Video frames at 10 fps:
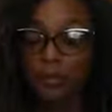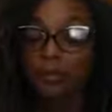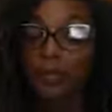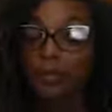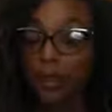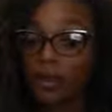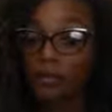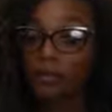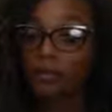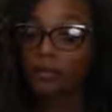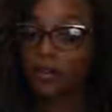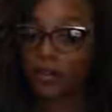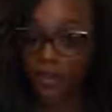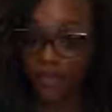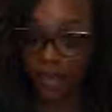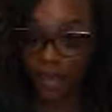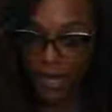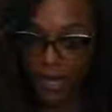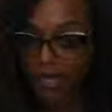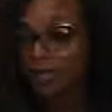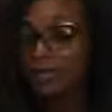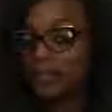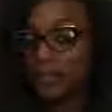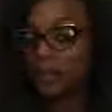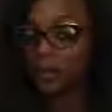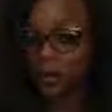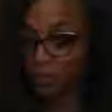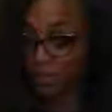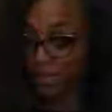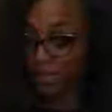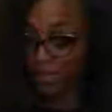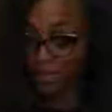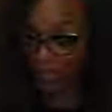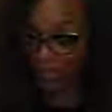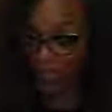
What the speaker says: But that worked with the first guy. It did not work with the second guy.